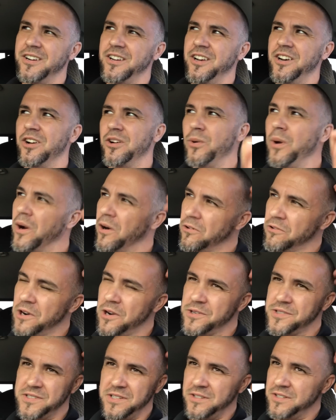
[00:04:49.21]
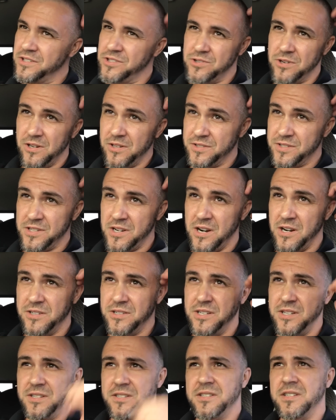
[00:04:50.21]
You know, we were roasting the drill
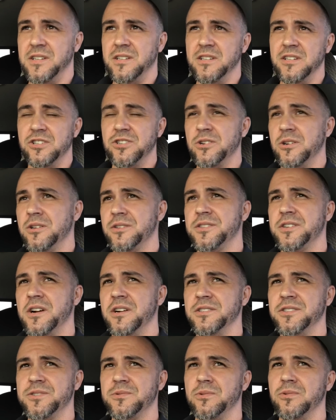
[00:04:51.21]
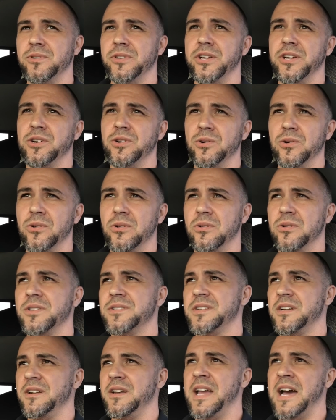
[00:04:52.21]
sergeants, and the drill sergeants were really cool,
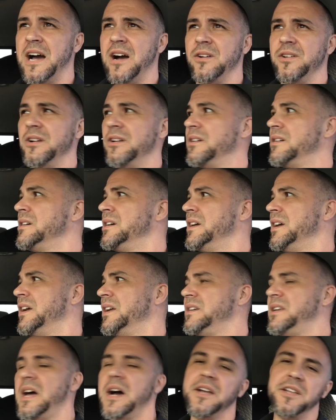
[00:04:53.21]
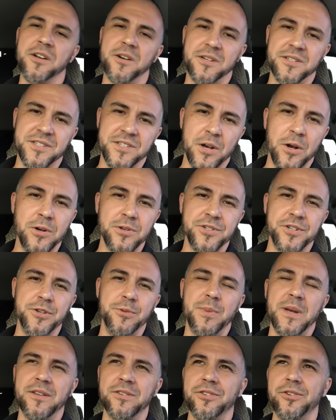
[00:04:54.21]
because now you're a soldier.
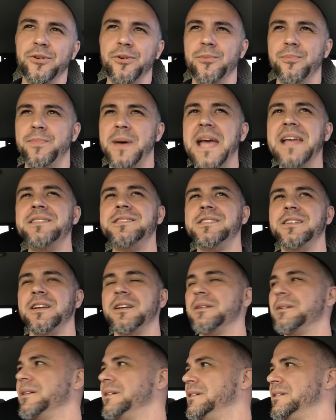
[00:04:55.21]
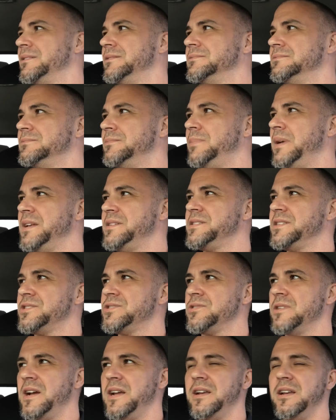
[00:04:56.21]
You've been through basic
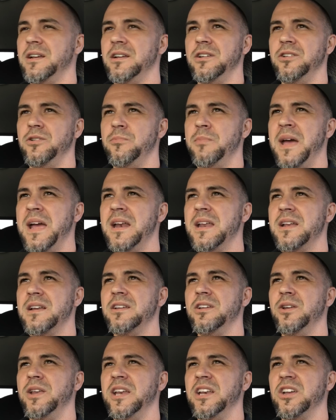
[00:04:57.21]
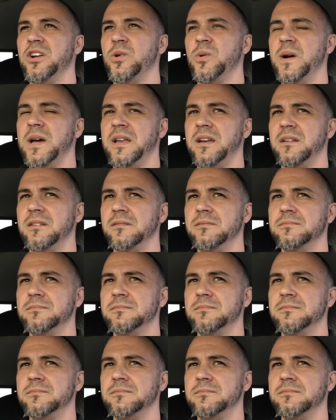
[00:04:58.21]
training, and you made it. You didn't quit.